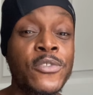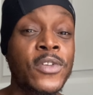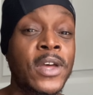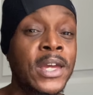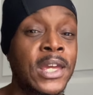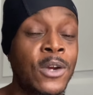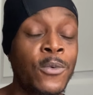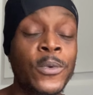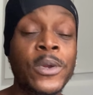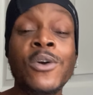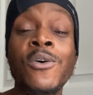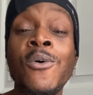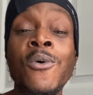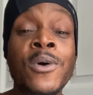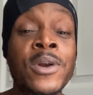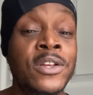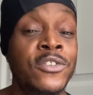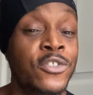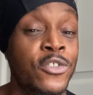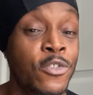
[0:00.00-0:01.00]
I hit
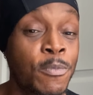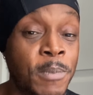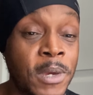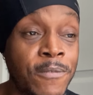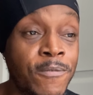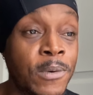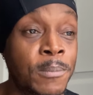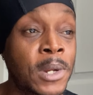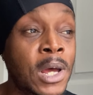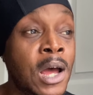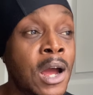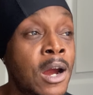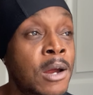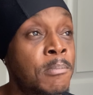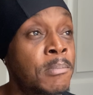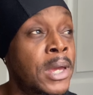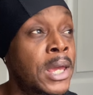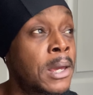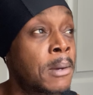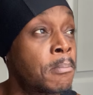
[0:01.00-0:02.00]
record and just speak from the heart,
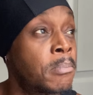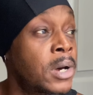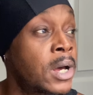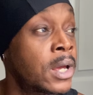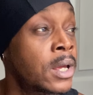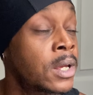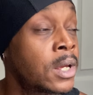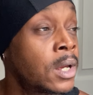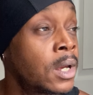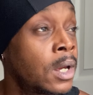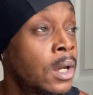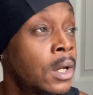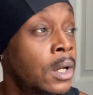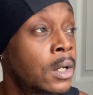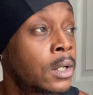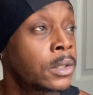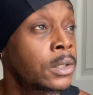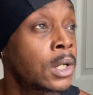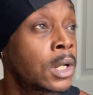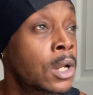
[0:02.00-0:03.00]
man. But
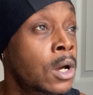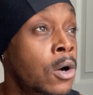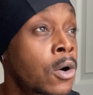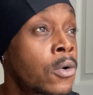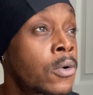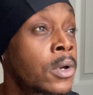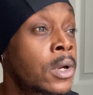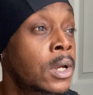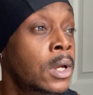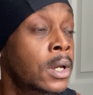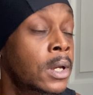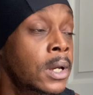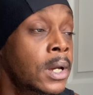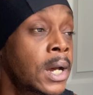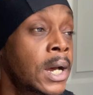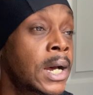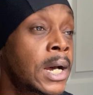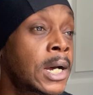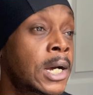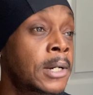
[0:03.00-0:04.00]

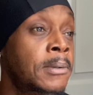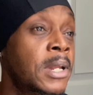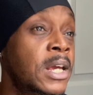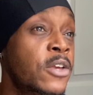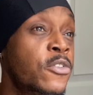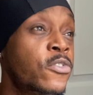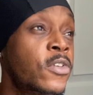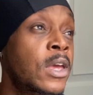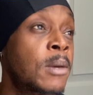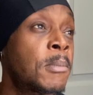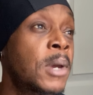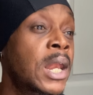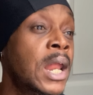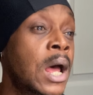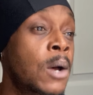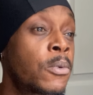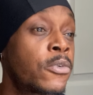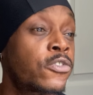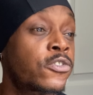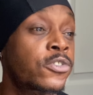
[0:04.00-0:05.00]
like I said, man, I
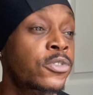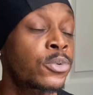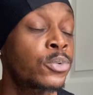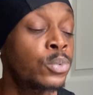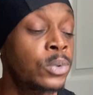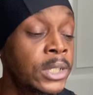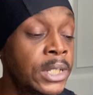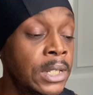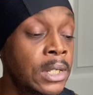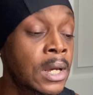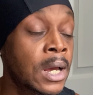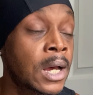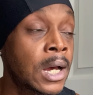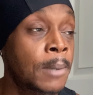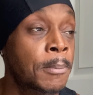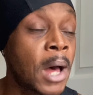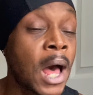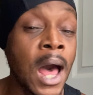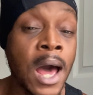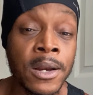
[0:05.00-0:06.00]
was truly
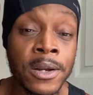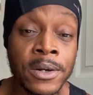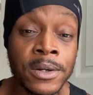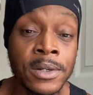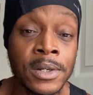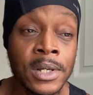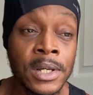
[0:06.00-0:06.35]
honored